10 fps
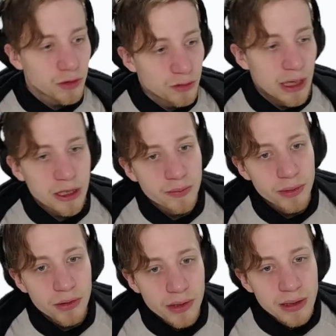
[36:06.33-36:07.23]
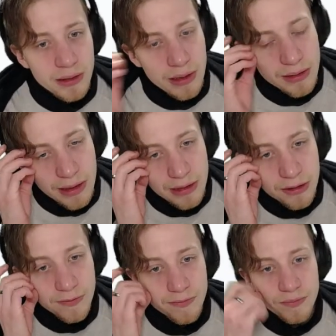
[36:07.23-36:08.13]
to explore it. That's kind
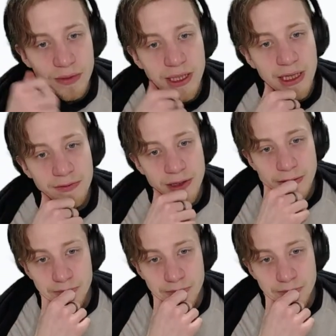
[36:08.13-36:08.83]
of given.